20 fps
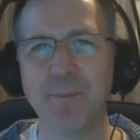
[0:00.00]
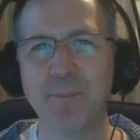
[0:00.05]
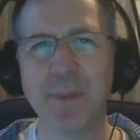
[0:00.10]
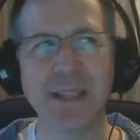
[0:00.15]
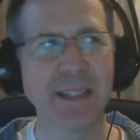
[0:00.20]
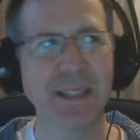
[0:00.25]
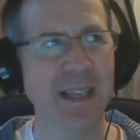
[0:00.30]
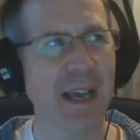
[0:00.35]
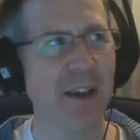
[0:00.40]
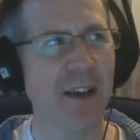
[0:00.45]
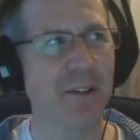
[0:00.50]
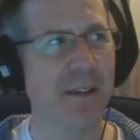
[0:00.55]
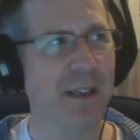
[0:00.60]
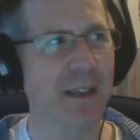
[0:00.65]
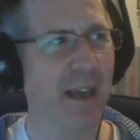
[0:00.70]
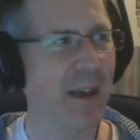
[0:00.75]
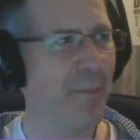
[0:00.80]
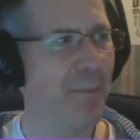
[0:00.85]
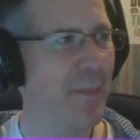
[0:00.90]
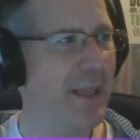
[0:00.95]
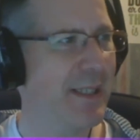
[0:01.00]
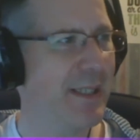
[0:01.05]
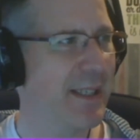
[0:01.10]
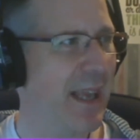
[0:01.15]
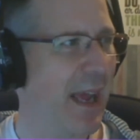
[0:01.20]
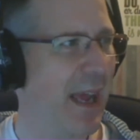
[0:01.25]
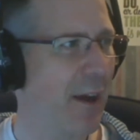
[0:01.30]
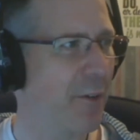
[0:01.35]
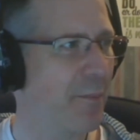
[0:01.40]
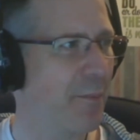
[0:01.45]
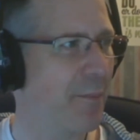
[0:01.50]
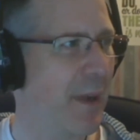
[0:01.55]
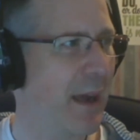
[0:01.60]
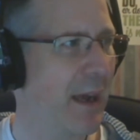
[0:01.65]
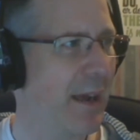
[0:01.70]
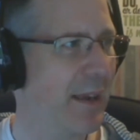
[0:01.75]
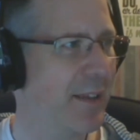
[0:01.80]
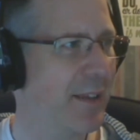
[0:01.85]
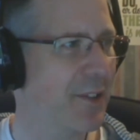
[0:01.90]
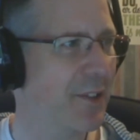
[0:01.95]
missed out
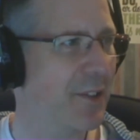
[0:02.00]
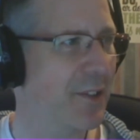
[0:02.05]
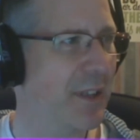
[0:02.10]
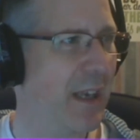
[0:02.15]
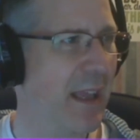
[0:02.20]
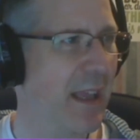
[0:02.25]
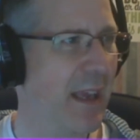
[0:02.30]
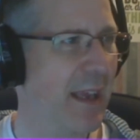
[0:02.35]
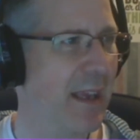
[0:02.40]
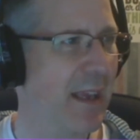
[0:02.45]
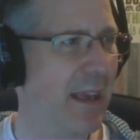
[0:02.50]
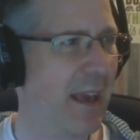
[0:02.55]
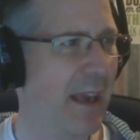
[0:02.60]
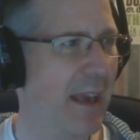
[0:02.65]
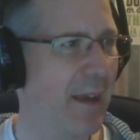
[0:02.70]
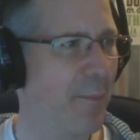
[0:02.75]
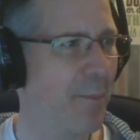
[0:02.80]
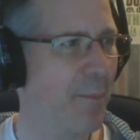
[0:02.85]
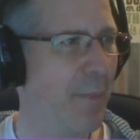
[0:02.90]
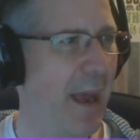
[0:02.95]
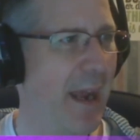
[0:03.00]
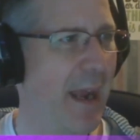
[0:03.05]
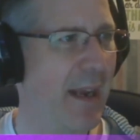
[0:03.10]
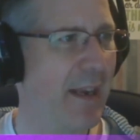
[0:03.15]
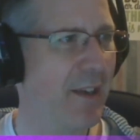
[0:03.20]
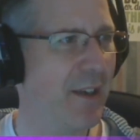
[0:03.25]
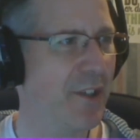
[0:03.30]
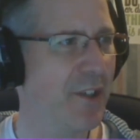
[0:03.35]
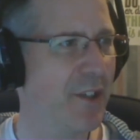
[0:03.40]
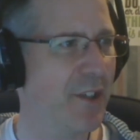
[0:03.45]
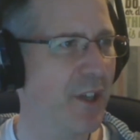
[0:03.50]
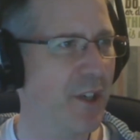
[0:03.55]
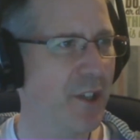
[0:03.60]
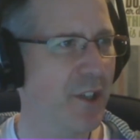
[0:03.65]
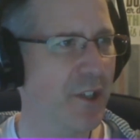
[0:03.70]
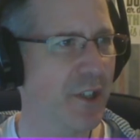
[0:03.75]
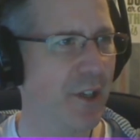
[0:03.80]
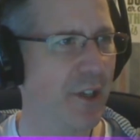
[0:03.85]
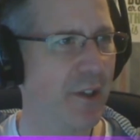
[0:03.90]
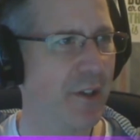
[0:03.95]
my sort of like main
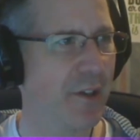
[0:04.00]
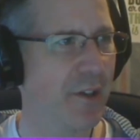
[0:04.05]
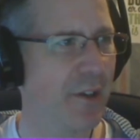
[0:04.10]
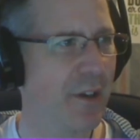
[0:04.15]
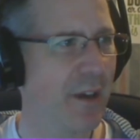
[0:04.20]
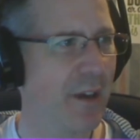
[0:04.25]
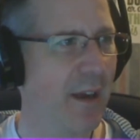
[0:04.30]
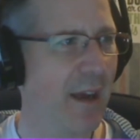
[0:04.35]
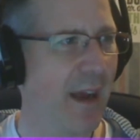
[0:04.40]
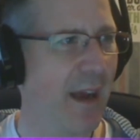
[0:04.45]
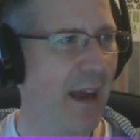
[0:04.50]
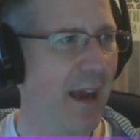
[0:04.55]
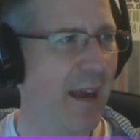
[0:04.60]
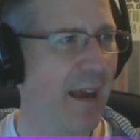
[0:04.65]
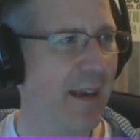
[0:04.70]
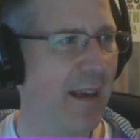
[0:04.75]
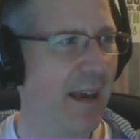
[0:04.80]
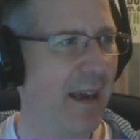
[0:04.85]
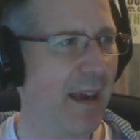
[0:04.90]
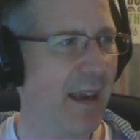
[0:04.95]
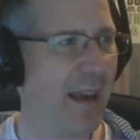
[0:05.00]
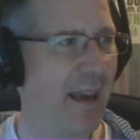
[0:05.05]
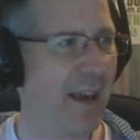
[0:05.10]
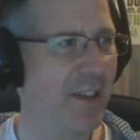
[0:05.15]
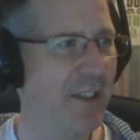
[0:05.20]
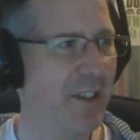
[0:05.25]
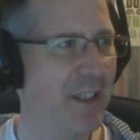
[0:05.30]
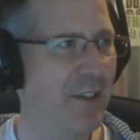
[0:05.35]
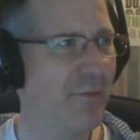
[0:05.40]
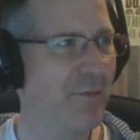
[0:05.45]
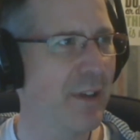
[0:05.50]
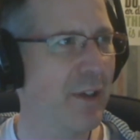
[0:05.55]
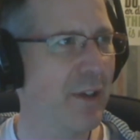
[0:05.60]
introduction, and I actually